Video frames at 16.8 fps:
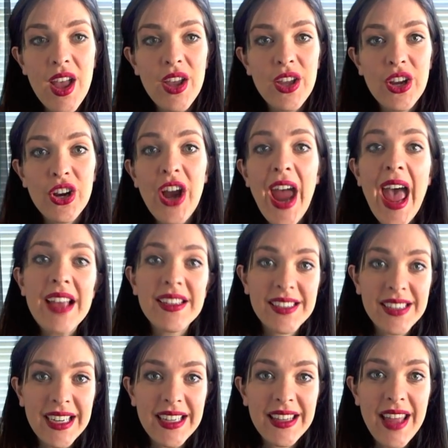You're
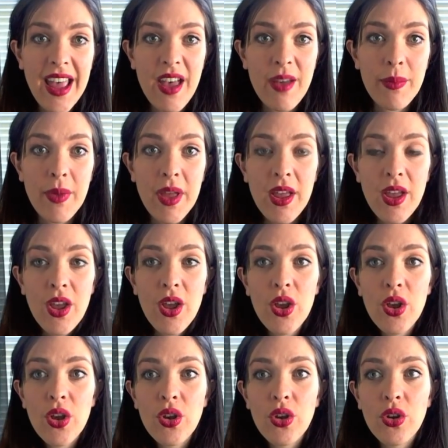asking them
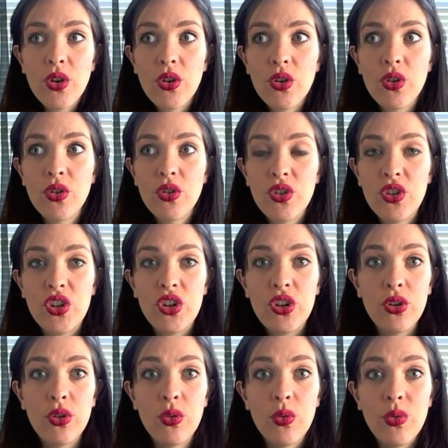
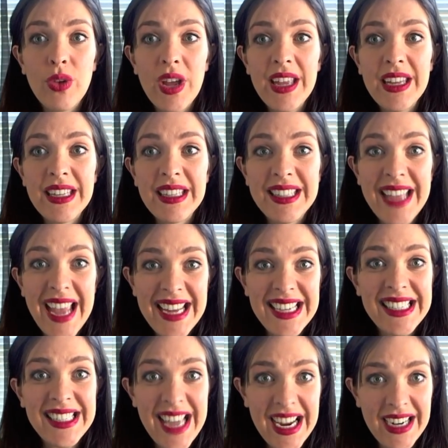to
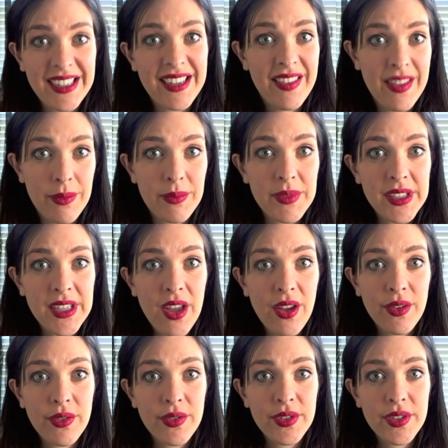dissect
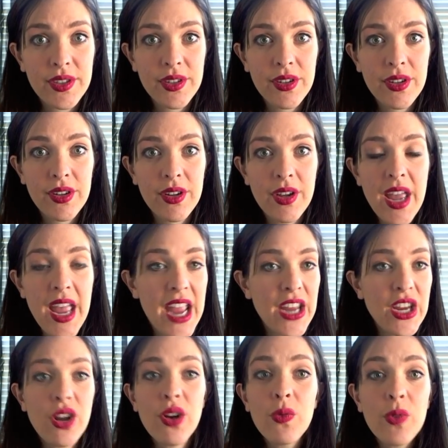themselves.
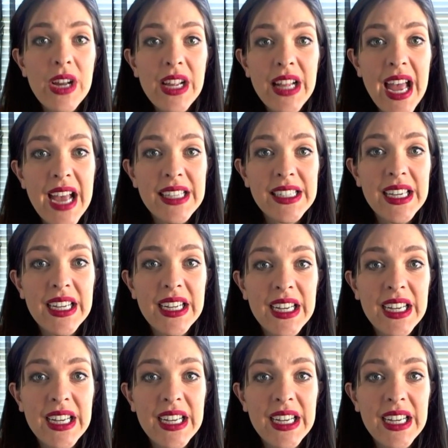And you don't realize it